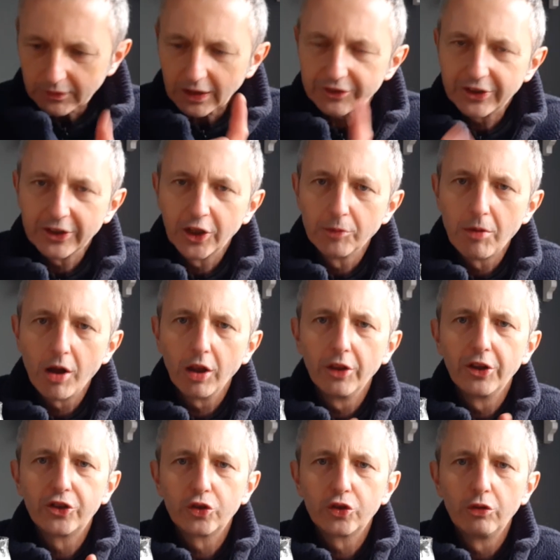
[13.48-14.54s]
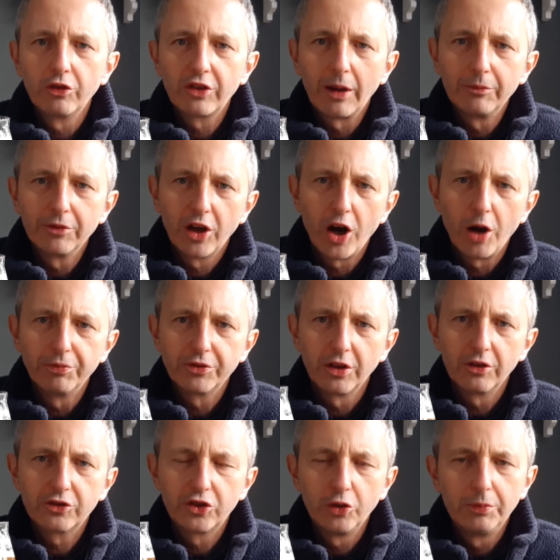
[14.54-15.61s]
Single malt and the 200 grams of hops
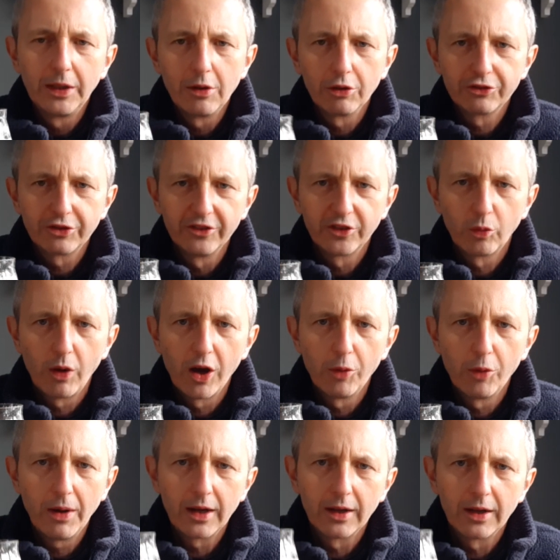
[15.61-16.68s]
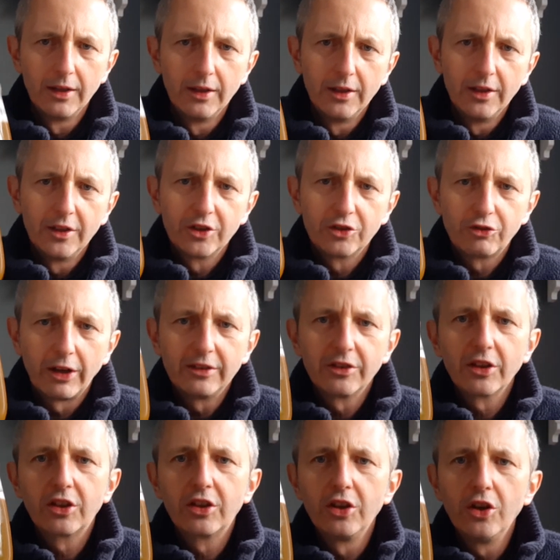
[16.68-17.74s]
that Chubby sent a while back, straight into
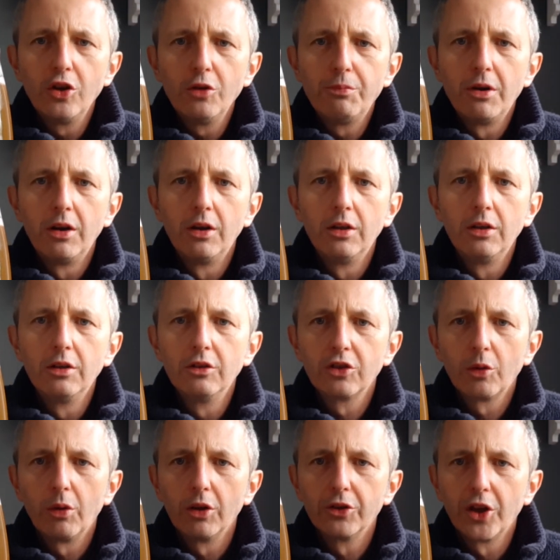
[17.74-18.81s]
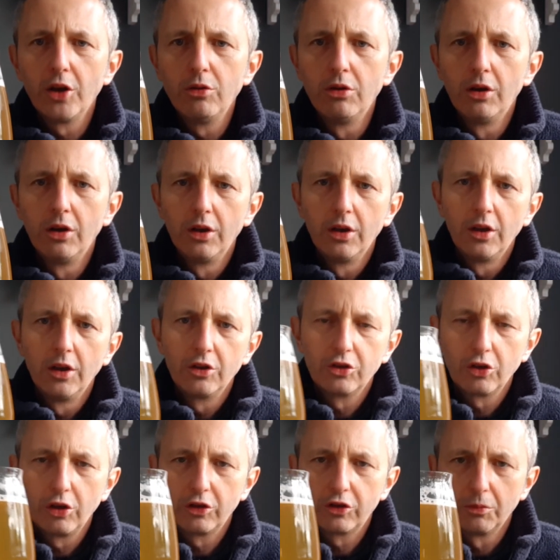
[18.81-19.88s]
the cube. So what I'll do,
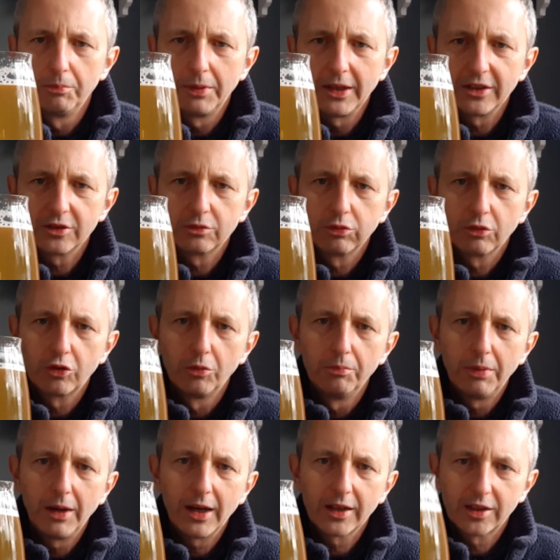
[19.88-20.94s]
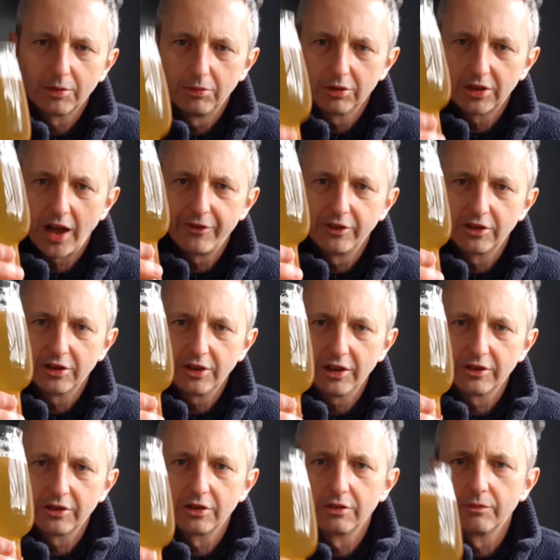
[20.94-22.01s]
show you some bits, we'll come back and we'll dive into
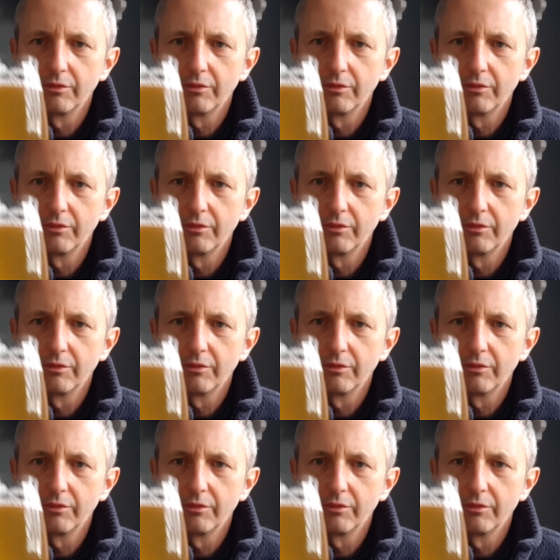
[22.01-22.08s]
this.